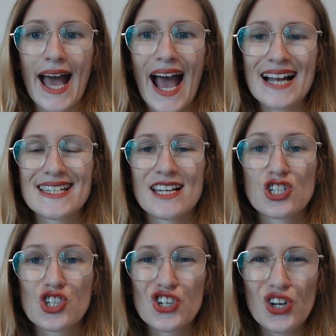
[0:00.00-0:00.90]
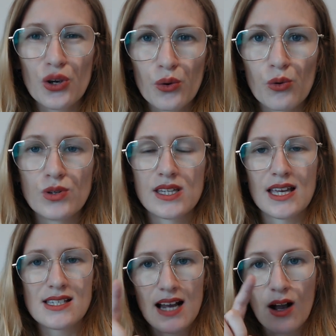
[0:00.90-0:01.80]
attitude,
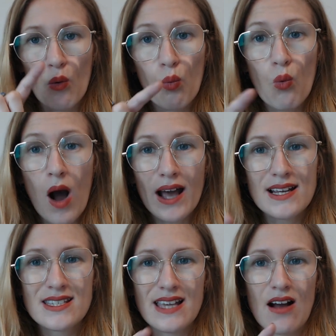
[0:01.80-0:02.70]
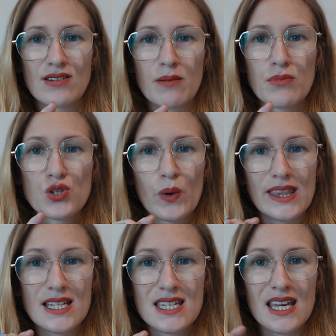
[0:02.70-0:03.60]
there's like a Y sound in
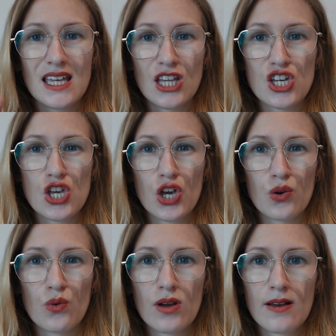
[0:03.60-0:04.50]
between the T and the U.